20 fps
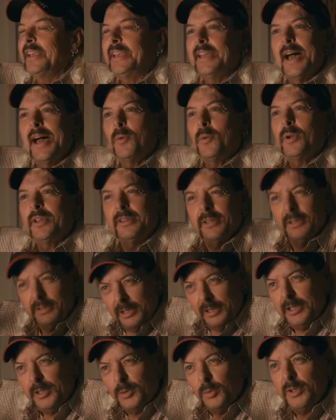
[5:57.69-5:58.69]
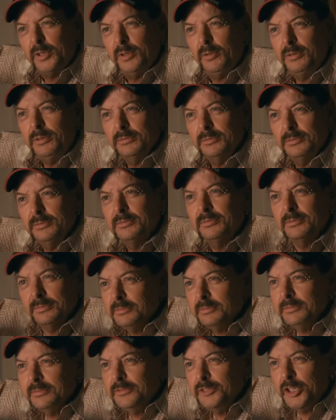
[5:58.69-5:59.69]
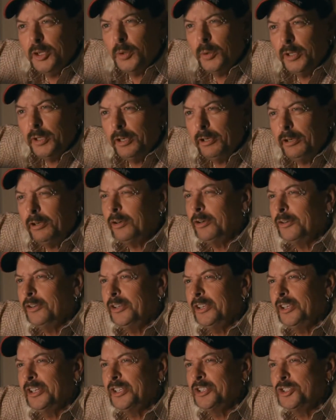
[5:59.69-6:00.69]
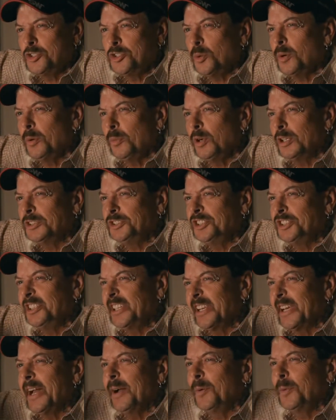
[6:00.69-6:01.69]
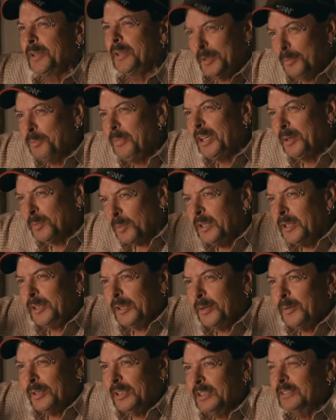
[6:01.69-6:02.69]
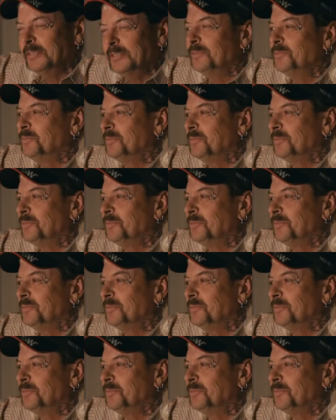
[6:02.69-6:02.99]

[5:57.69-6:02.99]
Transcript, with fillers: The guy with the little one doing it, or do you enjoy watching the guy with the big one doing it?